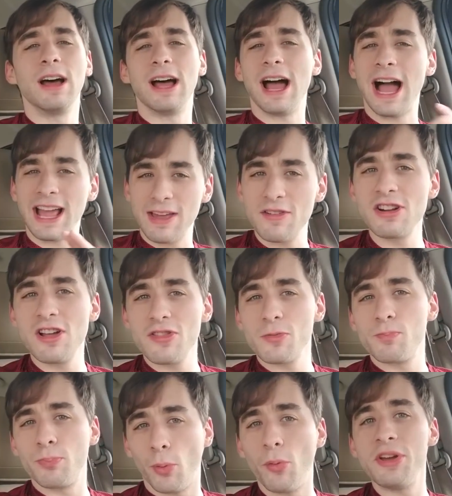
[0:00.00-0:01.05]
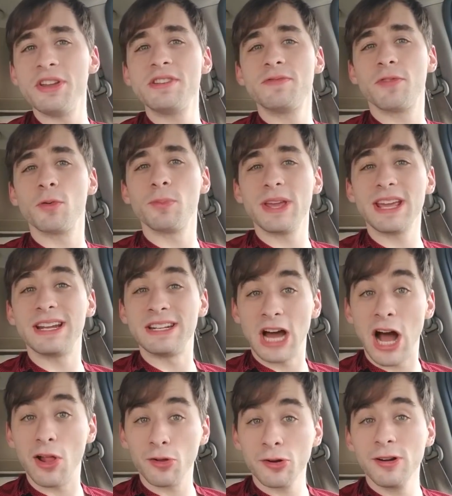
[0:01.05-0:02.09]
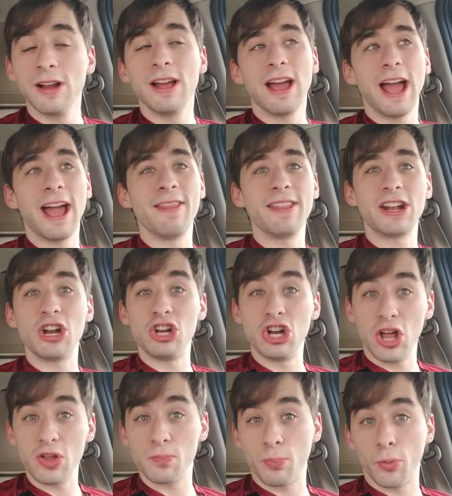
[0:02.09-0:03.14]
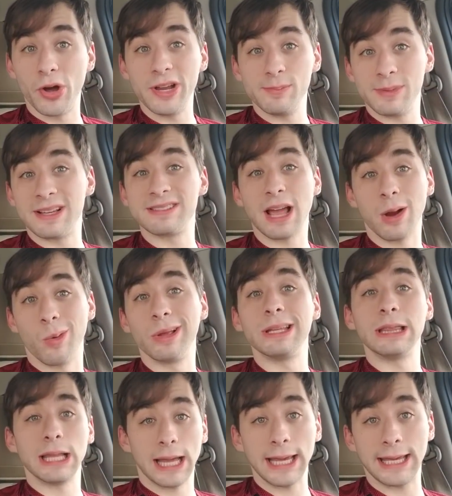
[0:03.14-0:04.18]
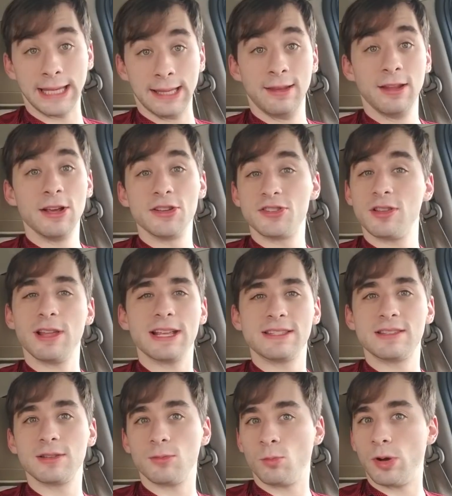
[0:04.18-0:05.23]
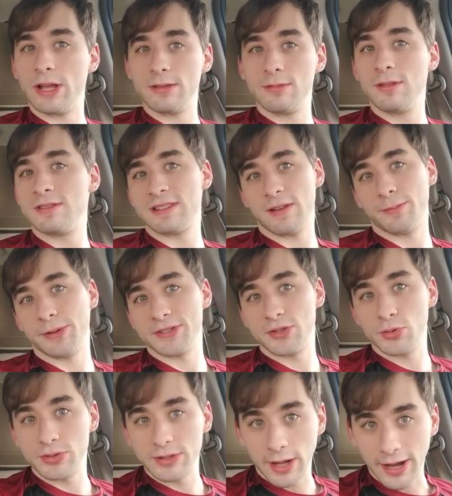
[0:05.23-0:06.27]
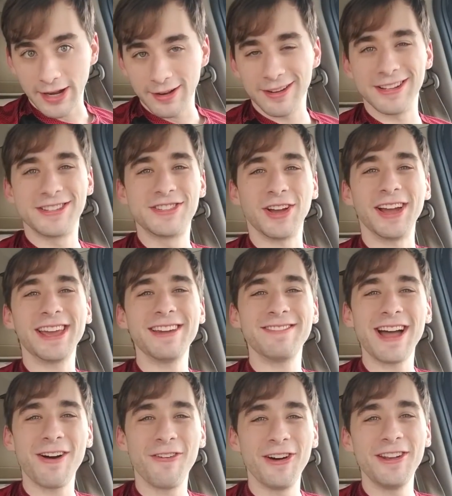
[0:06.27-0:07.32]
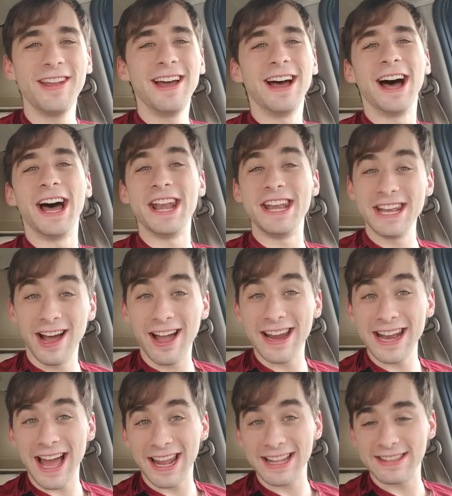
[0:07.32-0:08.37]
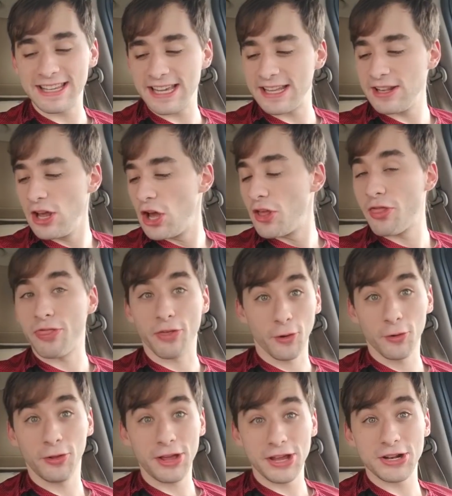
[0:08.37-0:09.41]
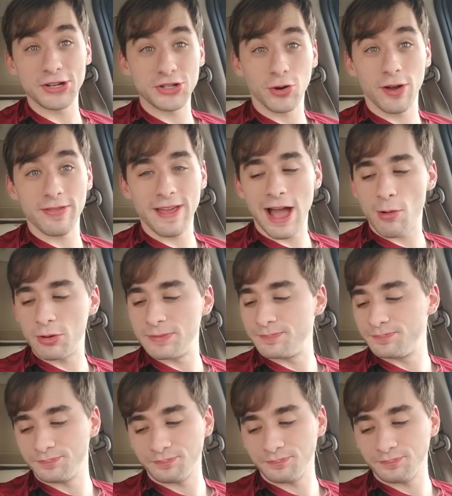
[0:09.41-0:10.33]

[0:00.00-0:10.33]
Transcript: I give it another point for being a dollar, and then another point because I really like it. So that's, 7 plus 2 is 9. So I give that one a 9 out of 10. Thoroughly enjoyed that one.